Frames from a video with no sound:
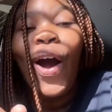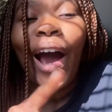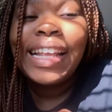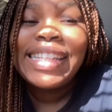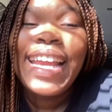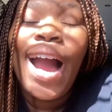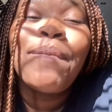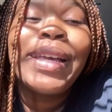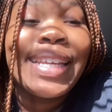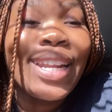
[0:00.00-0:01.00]
Honestly, I'm
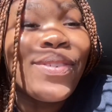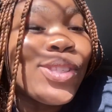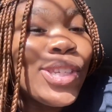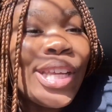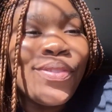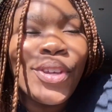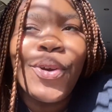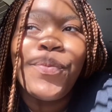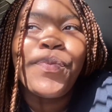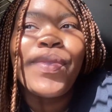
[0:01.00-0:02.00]
excited for today's
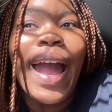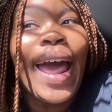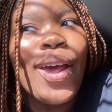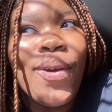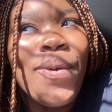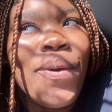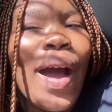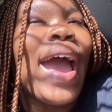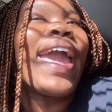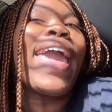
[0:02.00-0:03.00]
video, and I don't know
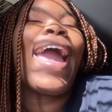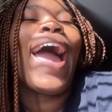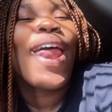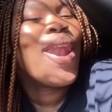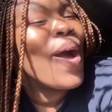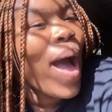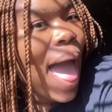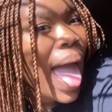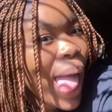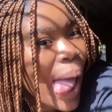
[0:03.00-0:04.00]
why. I don't know why.